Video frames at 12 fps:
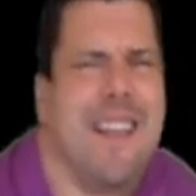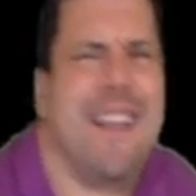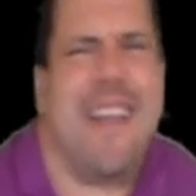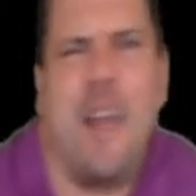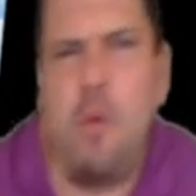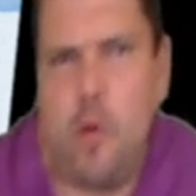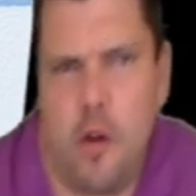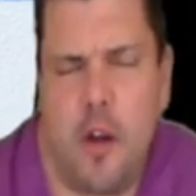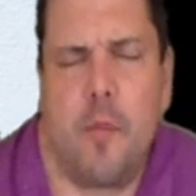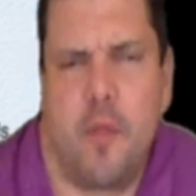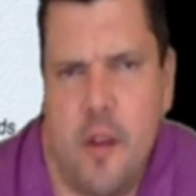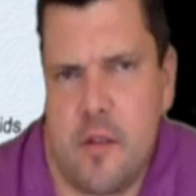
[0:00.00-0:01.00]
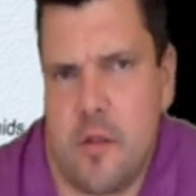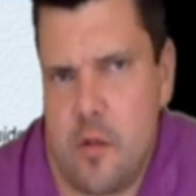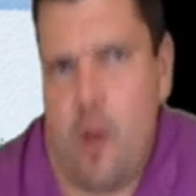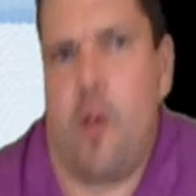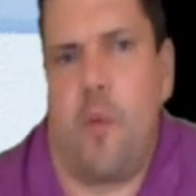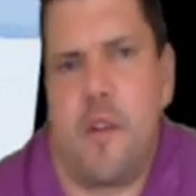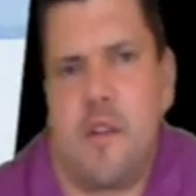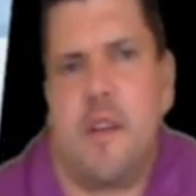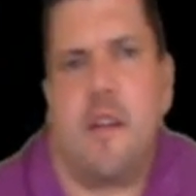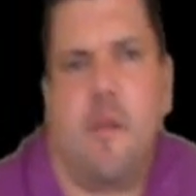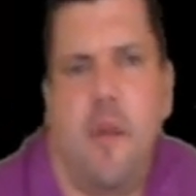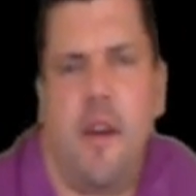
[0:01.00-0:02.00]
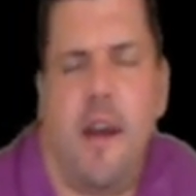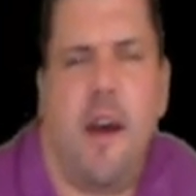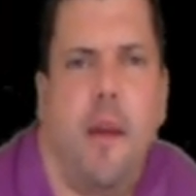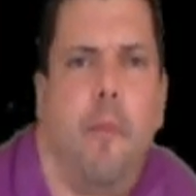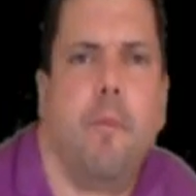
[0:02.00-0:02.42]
a workup doesn't always need to be done.